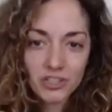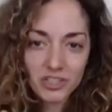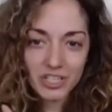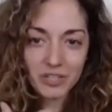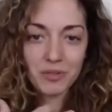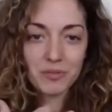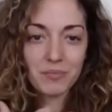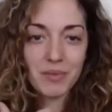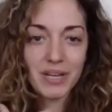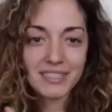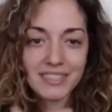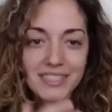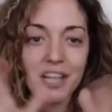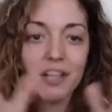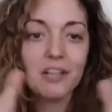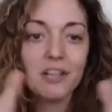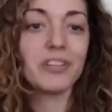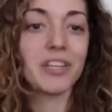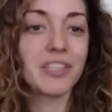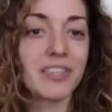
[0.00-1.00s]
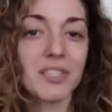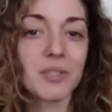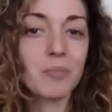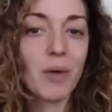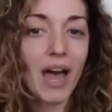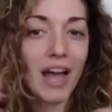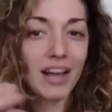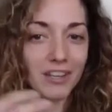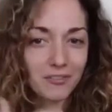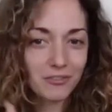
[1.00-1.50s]
with myself, like this
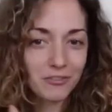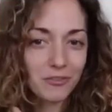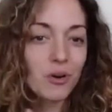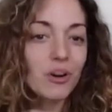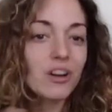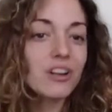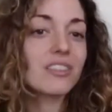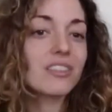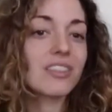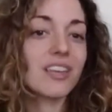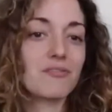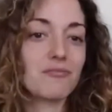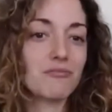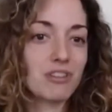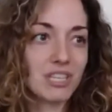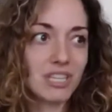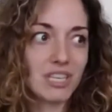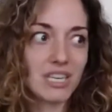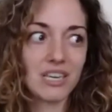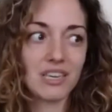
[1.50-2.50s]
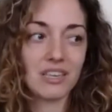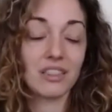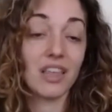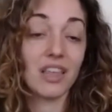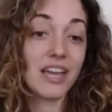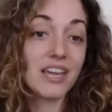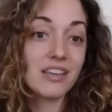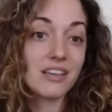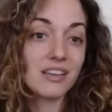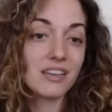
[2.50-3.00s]
back and forth, I really like.